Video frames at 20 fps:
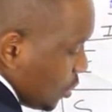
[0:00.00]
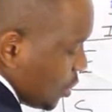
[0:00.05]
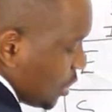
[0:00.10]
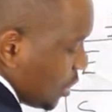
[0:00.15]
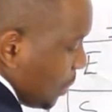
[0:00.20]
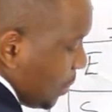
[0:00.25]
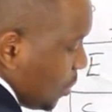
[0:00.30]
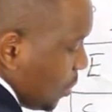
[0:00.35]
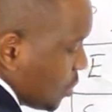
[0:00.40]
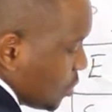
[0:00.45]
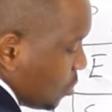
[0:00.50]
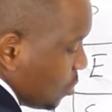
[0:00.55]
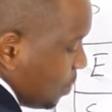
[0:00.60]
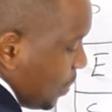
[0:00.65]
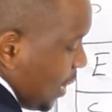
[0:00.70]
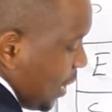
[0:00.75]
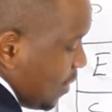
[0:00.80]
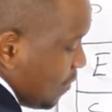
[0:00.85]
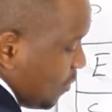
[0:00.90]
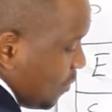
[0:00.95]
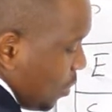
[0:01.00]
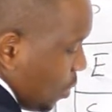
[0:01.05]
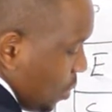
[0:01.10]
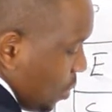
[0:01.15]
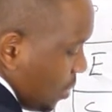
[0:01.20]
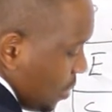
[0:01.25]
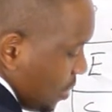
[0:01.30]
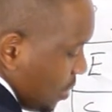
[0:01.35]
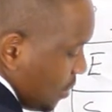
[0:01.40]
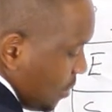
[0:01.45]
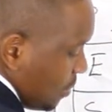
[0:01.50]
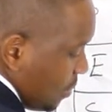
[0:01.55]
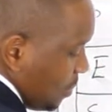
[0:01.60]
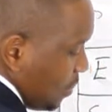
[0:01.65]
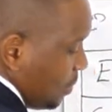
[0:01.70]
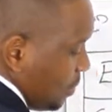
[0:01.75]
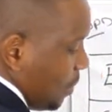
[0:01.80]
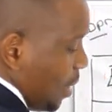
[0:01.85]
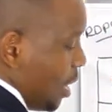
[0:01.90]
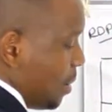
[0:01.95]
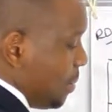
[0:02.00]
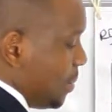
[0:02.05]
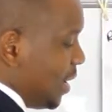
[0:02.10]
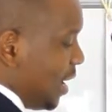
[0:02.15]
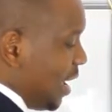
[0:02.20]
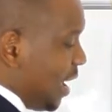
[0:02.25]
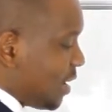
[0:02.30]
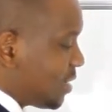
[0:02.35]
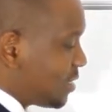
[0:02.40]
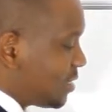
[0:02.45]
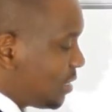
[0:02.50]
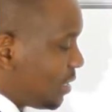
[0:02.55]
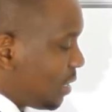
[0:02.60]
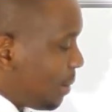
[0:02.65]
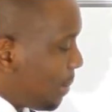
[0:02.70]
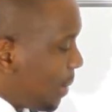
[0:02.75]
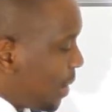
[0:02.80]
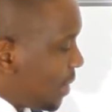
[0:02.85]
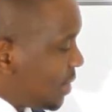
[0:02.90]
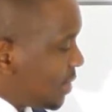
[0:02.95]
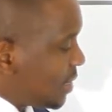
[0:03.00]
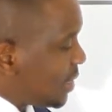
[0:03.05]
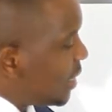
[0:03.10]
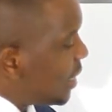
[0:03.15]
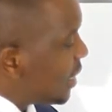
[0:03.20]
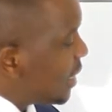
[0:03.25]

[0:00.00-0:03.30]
you're supposed to pay for, maybe X in a month,